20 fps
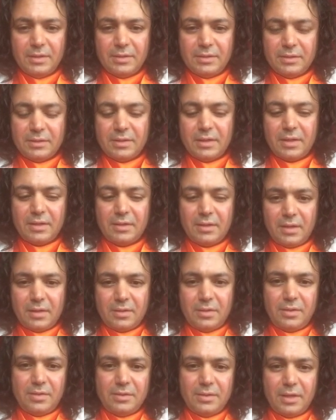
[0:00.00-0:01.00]
just like
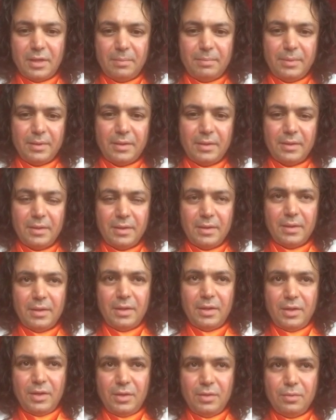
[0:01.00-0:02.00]
doctor is helping
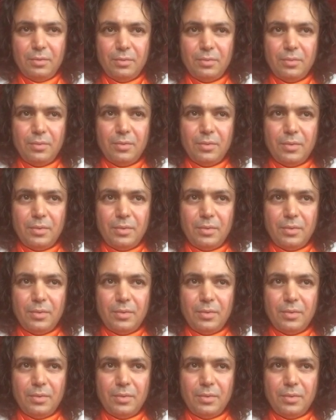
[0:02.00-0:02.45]
you